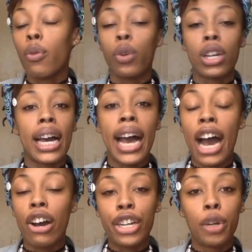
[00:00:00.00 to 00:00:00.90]
We're not
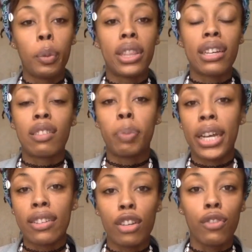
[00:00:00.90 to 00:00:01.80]
out here with
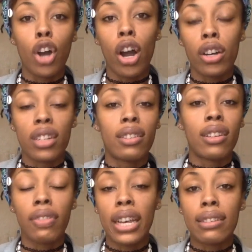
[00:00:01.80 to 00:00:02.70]
expansive gardens
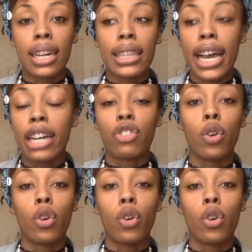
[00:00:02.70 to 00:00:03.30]
and things like that.